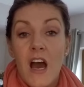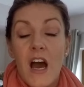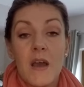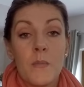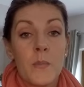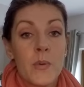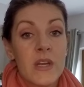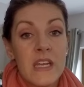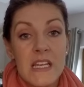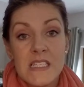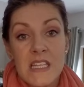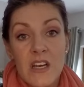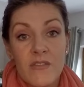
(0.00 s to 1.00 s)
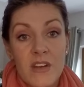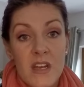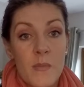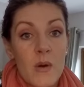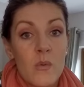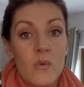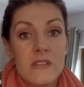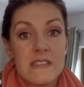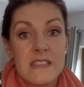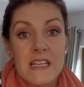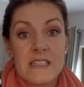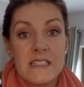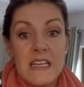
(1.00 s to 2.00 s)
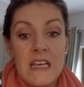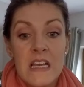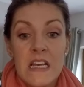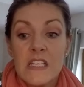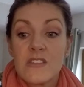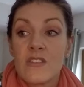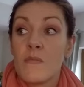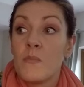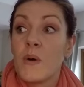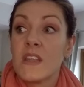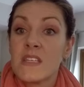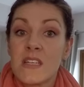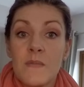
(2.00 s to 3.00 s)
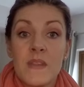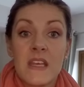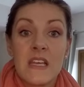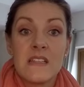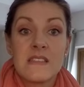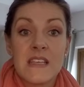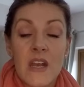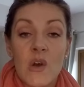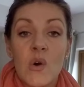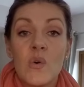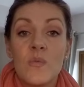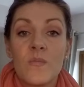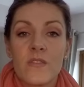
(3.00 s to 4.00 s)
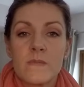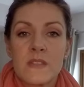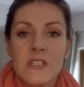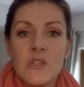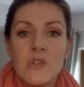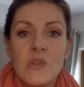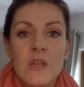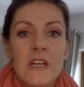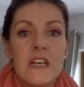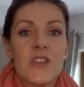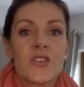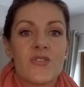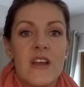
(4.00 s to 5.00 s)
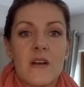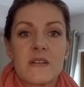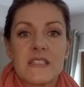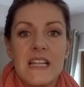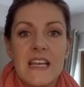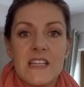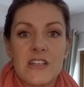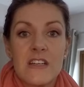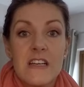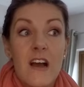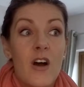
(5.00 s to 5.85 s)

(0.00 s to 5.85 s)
I put it into the oven at about 160, so that by the time the kids get home from school 3 hours later,